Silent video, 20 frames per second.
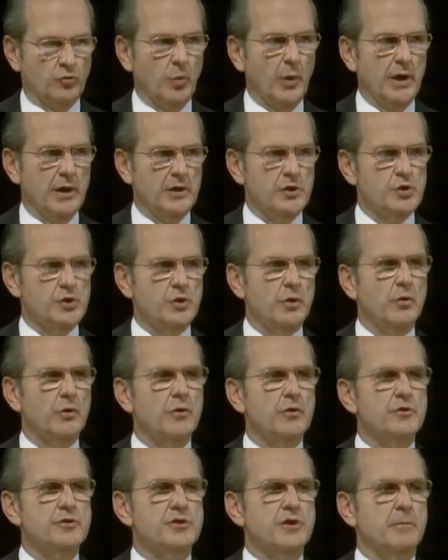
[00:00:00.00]
well as
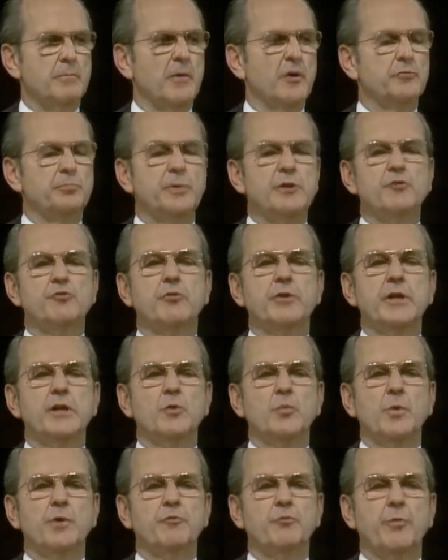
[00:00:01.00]
yours and must be
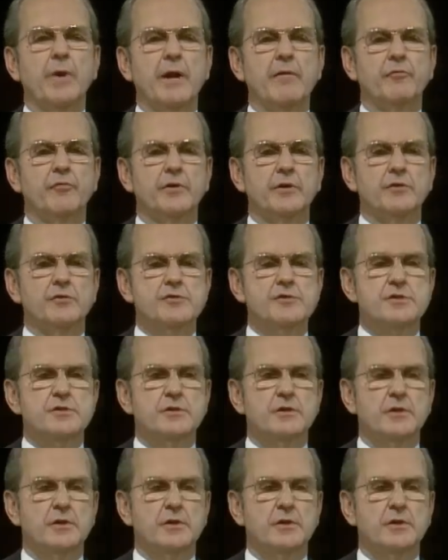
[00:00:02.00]
treated with reverence.